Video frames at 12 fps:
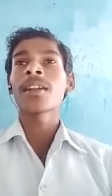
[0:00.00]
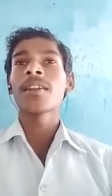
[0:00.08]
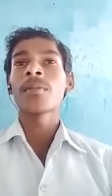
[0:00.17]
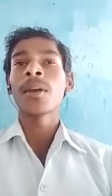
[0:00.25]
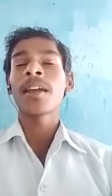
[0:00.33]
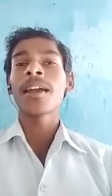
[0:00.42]

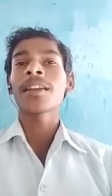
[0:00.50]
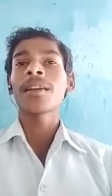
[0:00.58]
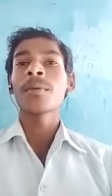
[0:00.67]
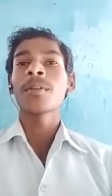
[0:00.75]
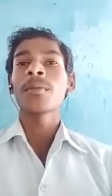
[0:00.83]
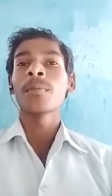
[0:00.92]
where
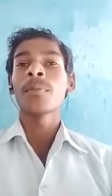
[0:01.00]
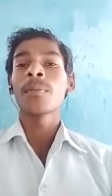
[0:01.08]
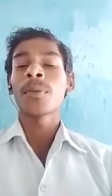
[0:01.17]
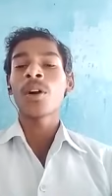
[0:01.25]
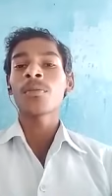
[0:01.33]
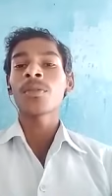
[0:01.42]

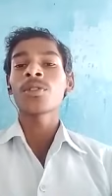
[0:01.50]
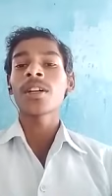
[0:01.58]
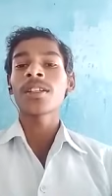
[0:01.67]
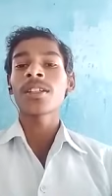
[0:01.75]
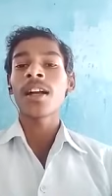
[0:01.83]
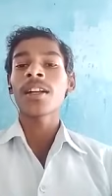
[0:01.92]
from you
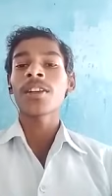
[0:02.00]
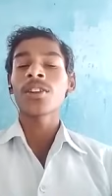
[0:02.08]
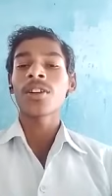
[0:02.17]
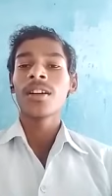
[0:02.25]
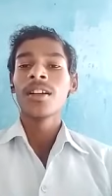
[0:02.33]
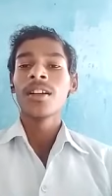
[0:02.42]
start
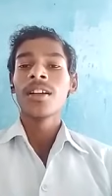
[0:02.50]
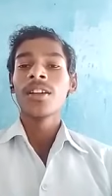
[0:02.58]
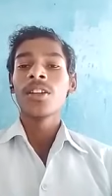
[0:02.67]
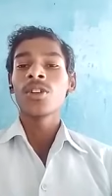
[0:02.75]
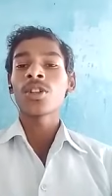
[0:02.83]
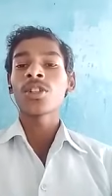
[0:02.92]

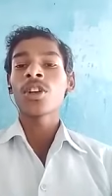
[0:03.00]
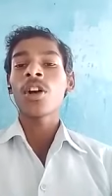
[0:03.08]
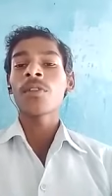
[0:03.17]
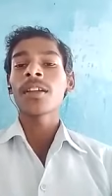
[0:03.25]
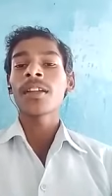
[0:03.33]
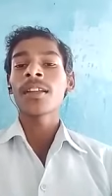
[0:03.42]
your
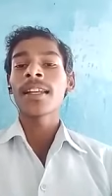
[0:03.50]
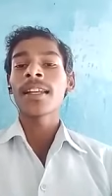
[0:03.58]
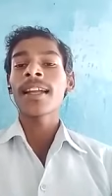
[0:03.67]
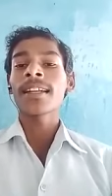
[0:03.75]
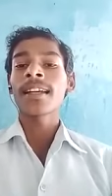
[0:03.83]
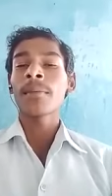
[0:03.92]
job in
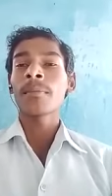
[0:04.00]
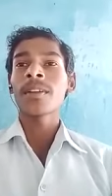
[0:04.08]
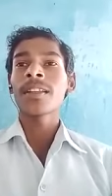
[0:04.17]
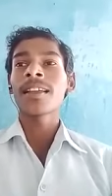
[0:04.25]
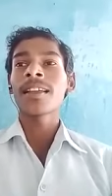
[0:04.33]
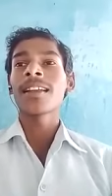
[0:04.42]
that
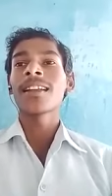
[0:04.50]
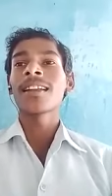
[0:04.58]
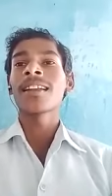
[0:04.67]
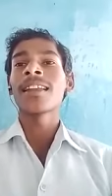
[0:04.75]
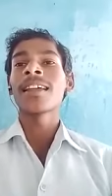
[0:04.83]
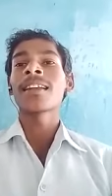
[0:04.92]
company,
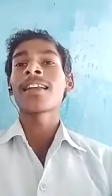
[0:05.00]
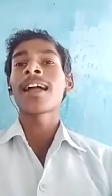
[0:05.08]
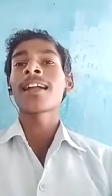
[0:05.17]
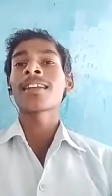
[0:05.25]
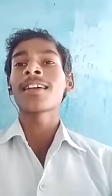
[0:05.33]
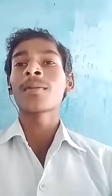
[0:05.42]
then
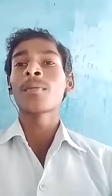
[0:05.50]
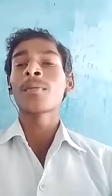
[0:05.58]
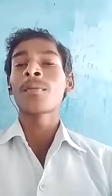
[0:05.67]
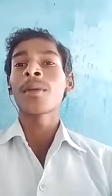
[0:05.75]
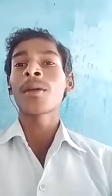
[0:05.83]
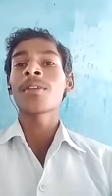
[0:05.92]
that
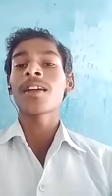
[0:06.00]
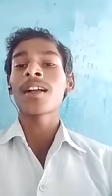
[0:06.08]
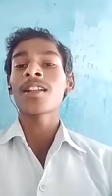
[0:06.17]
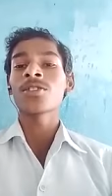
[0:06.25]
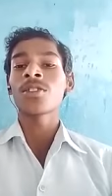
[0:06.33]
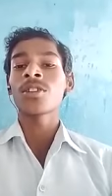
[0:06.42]
maybe
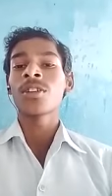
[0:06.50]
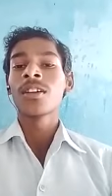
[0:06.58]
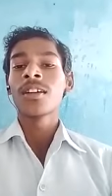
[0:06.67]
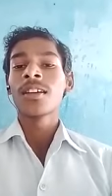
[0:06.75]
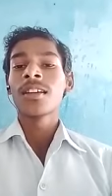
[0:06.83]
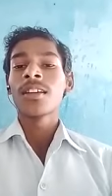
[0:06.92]
also
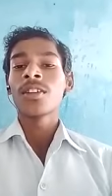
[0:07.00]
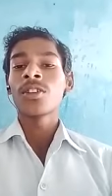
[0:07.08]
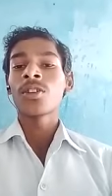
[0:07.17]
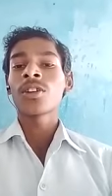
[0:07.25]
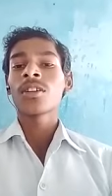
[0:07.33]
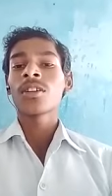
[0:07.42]
your